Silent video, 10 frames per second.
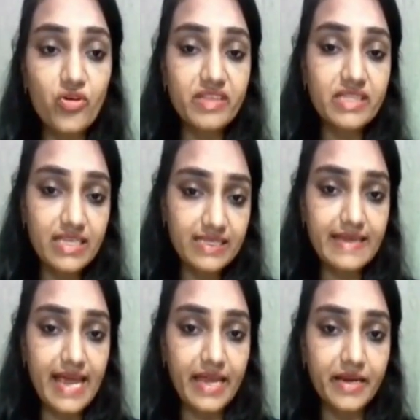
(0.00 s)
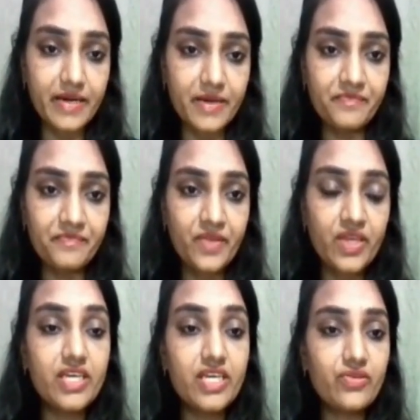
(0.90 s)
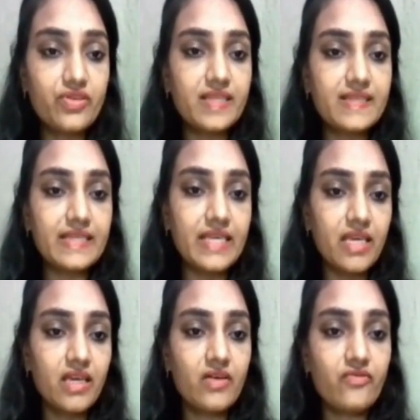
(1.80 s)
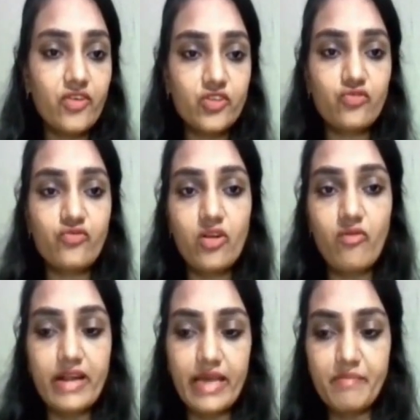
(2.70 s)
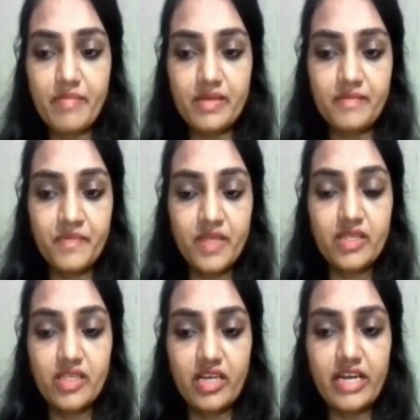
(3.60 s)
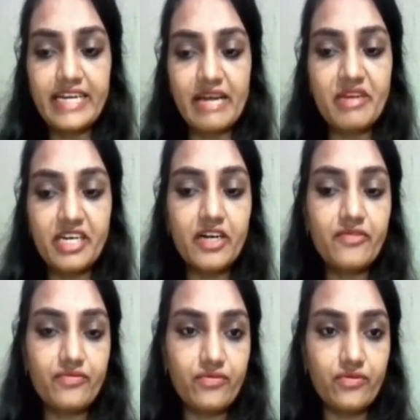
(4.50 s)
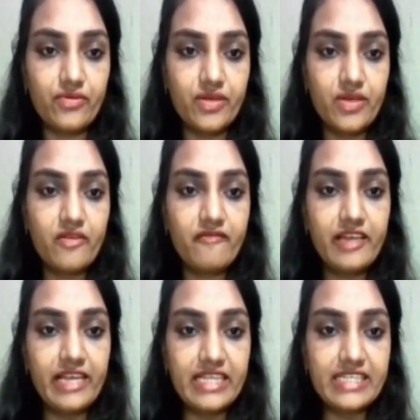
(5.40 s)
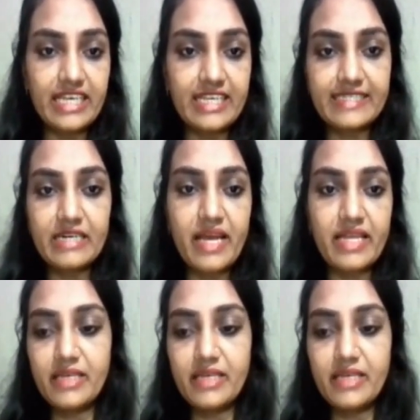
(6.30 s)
with this diagram. Here you can see first of all what happened, the contaminated food well ingested by the